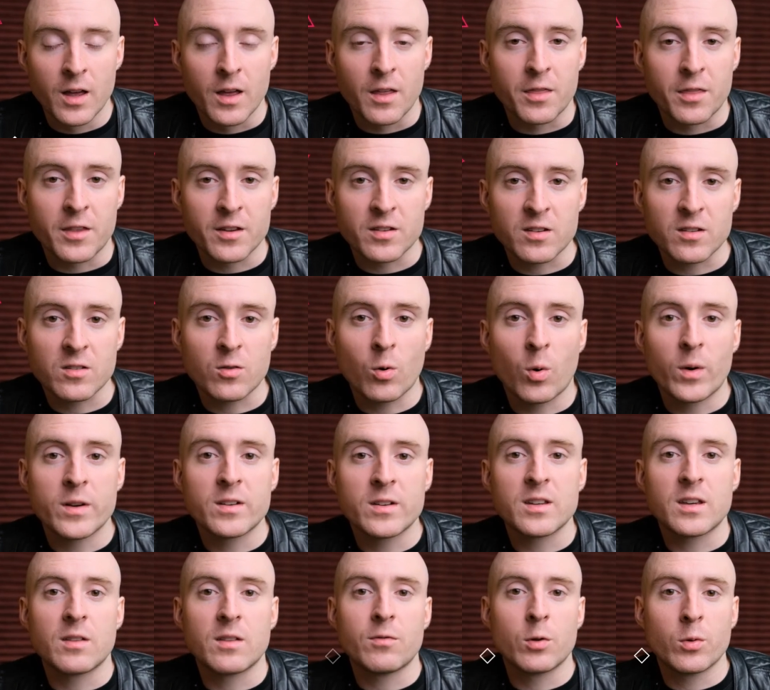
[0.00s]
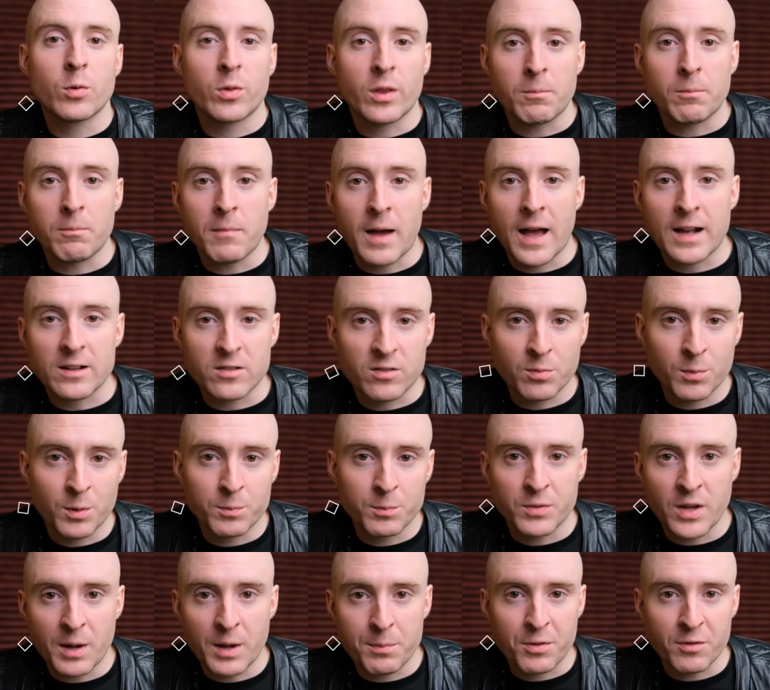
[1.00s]
This is going to give you the
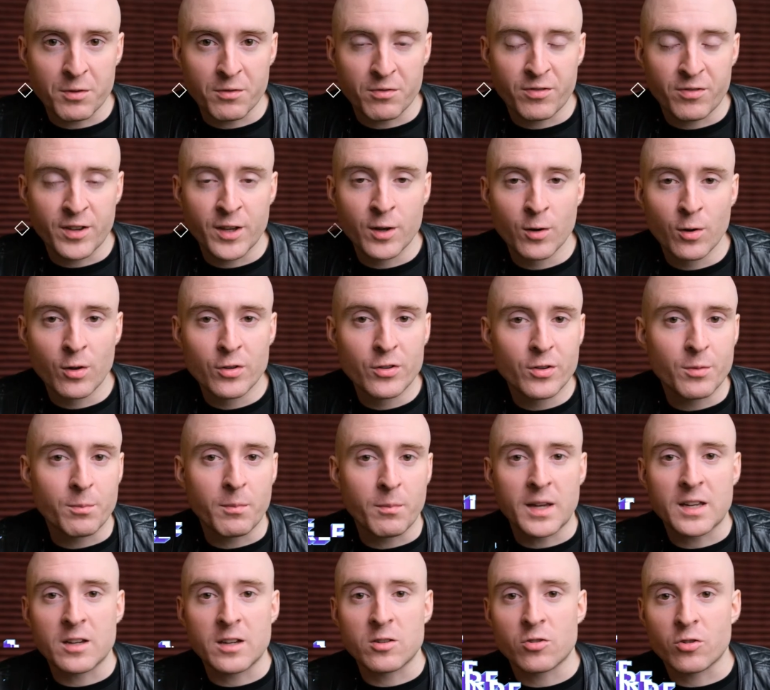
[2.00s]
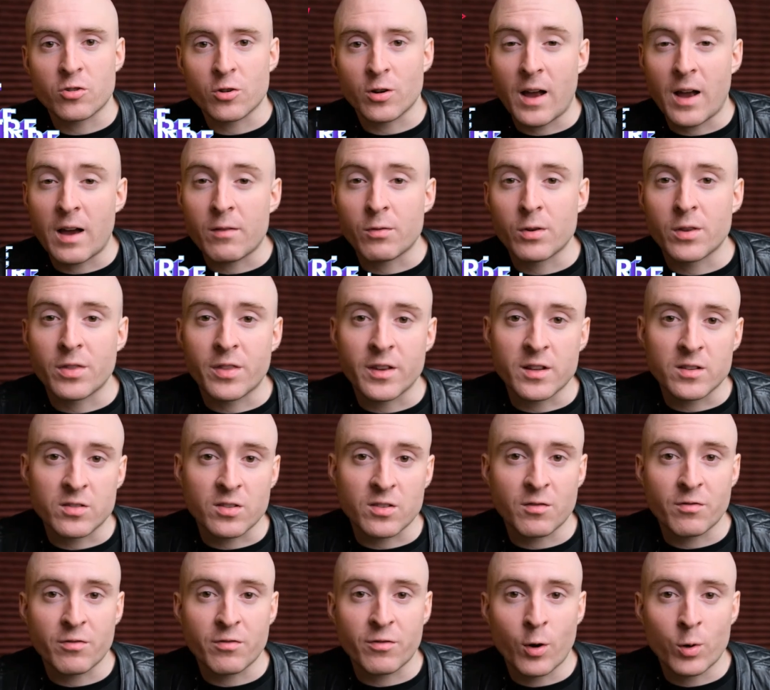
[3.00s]
maximum depth of field, making sure everything's
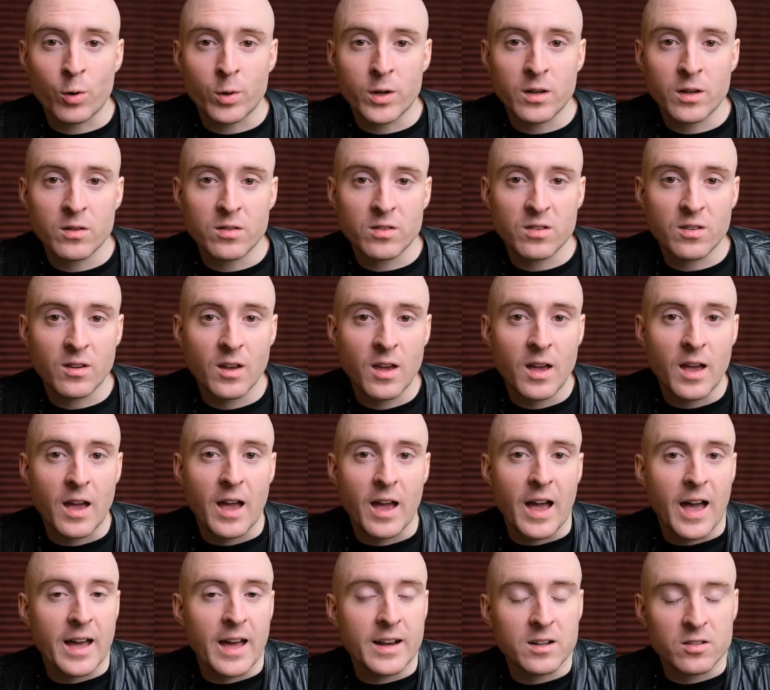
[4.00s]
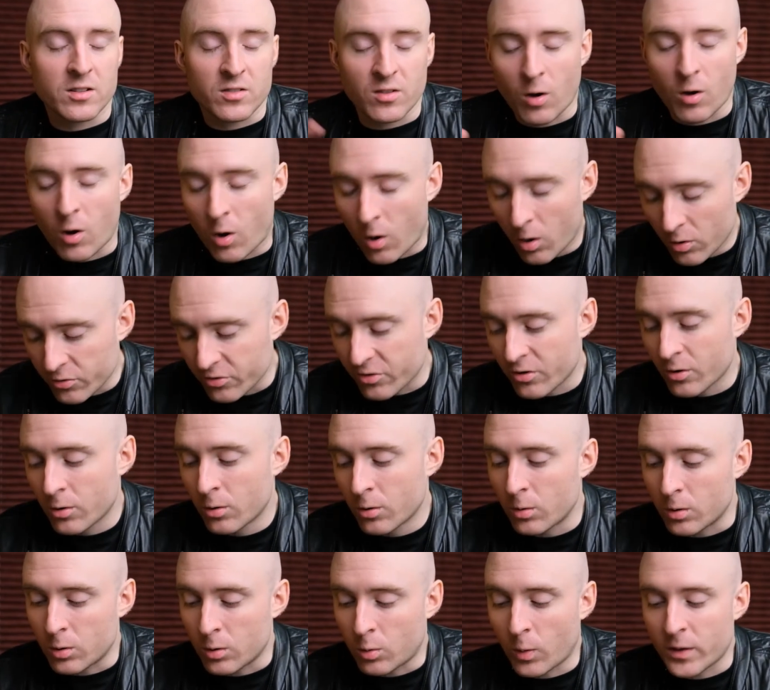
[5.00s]
in focus, and it's
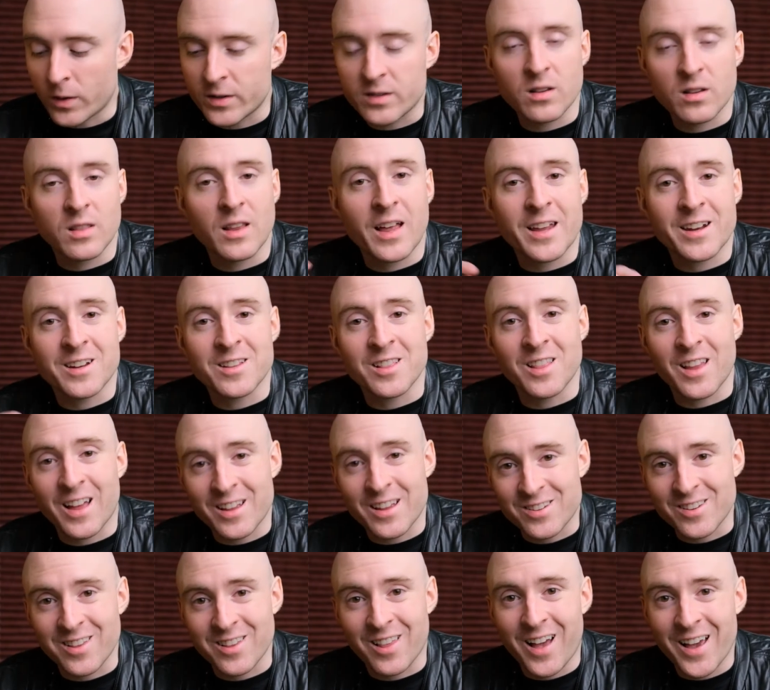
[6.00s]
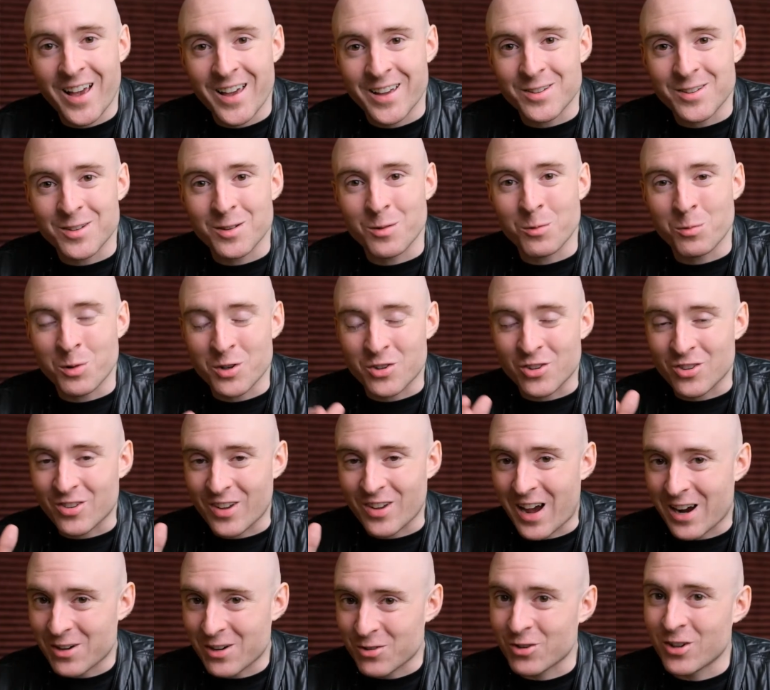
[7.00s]
also going to let in less light, which is
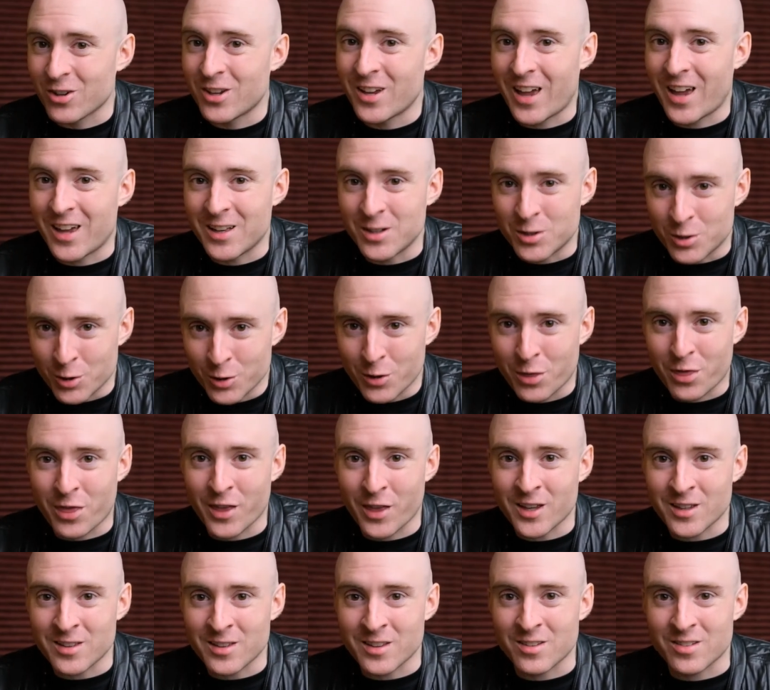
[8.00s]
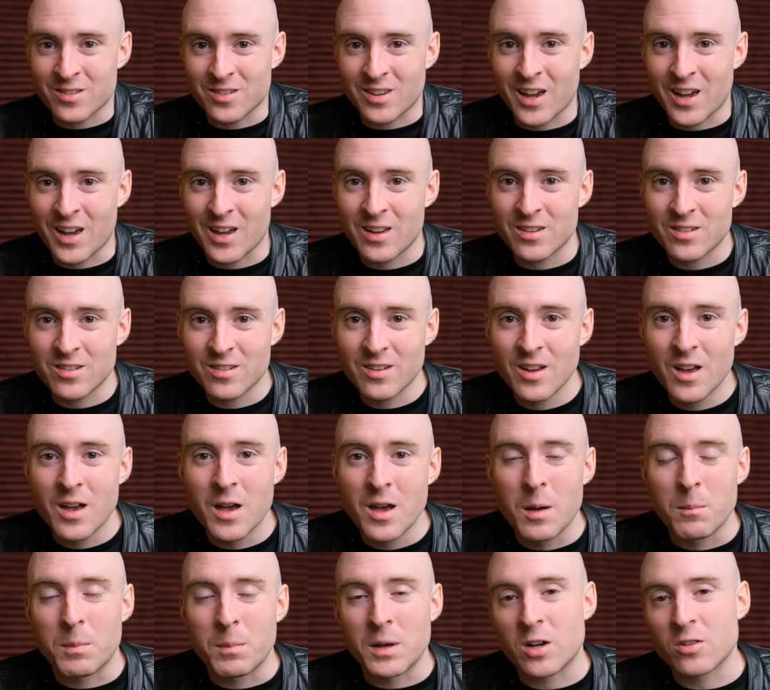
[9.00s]
actually a good thing in this case,
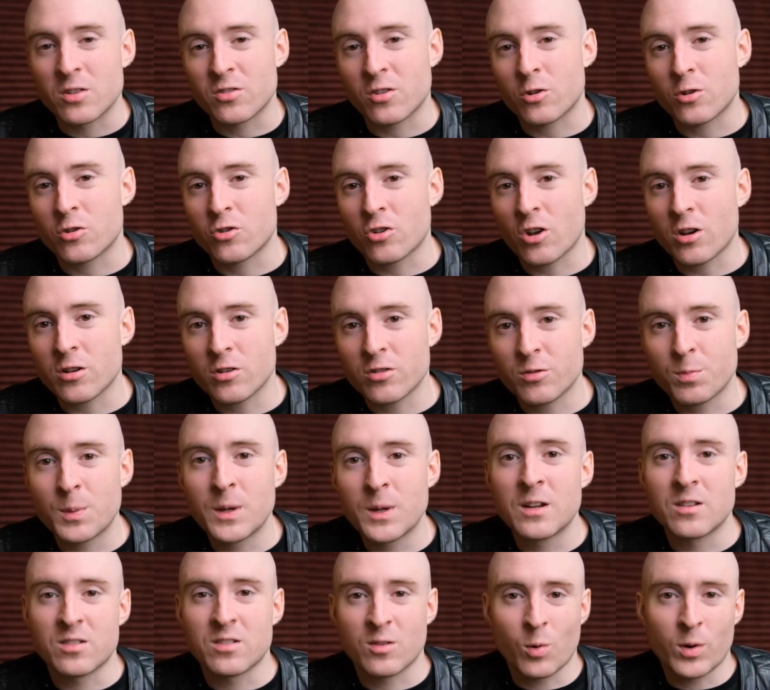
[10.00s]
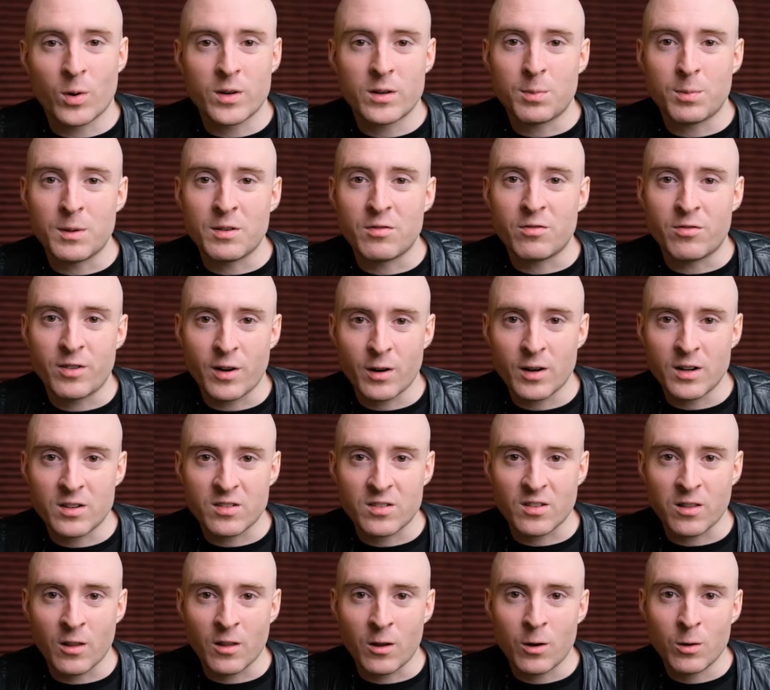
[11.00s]
because our shutter speed is going to be very
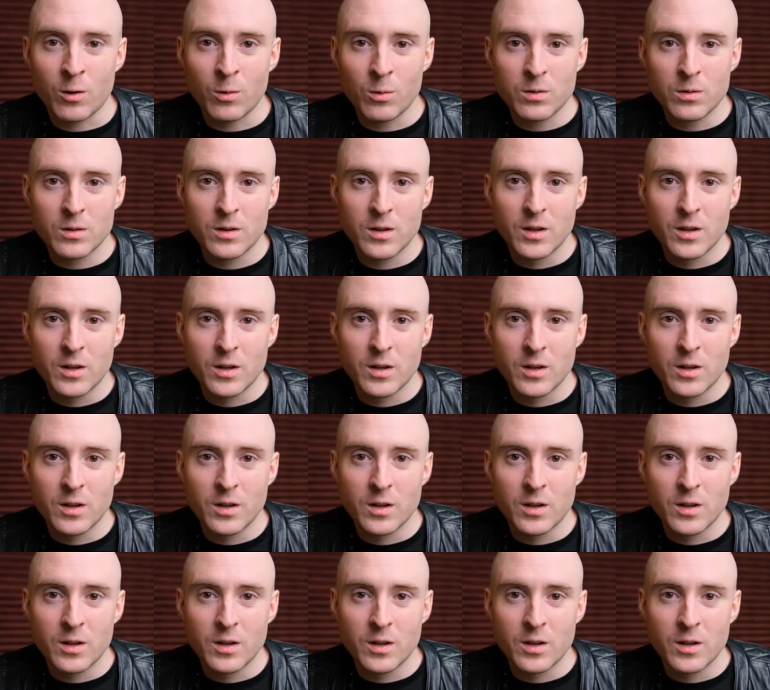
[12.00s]
slow,